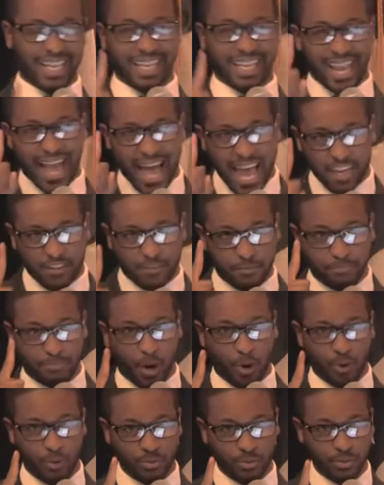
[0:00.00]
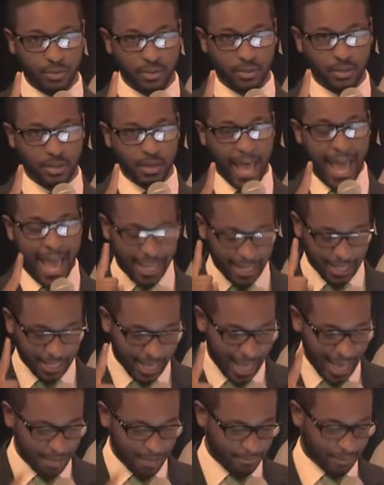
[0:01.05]
lifeboat and a
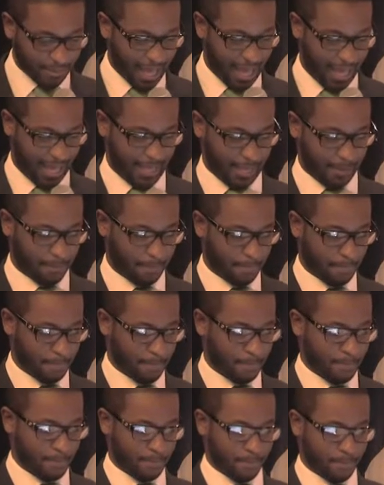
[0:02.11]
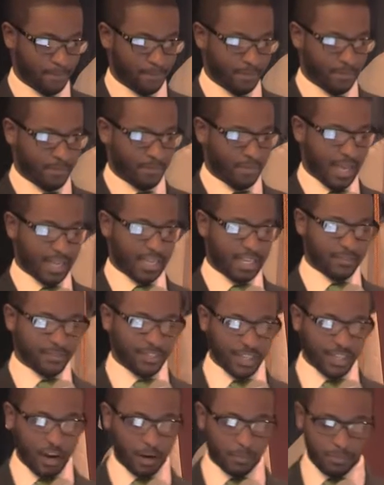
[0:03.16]
lifeline that
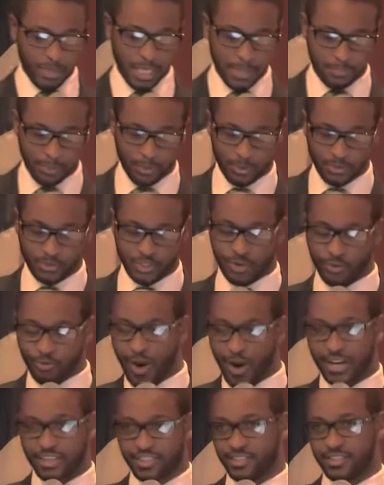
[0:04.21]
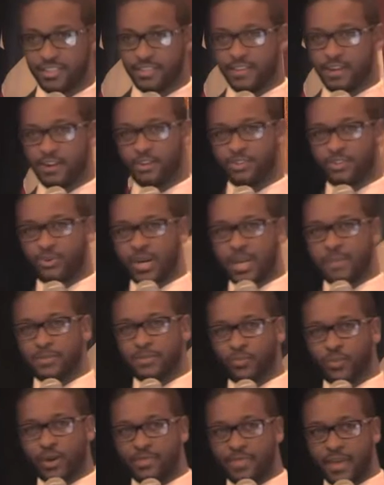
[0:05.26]
gives young people direction to their
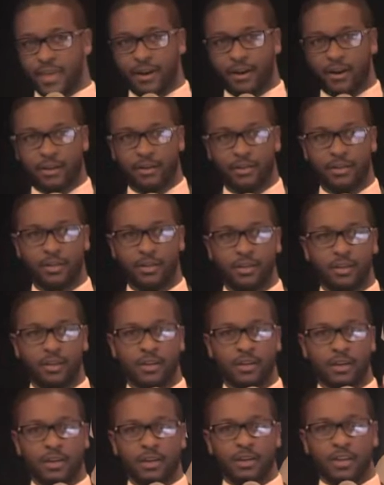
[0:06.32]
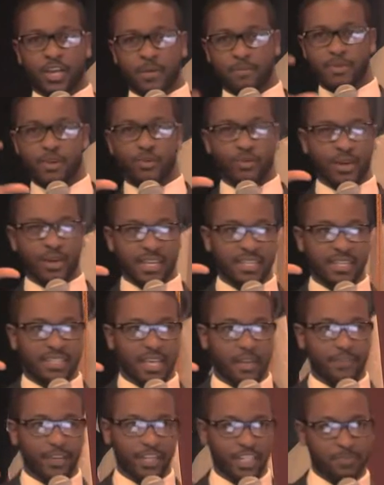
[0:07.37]
dreams when their communities
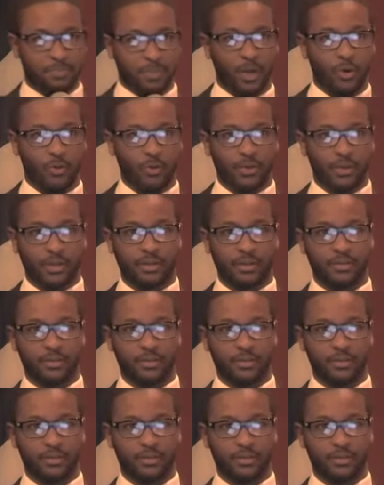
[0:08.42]
have exploded,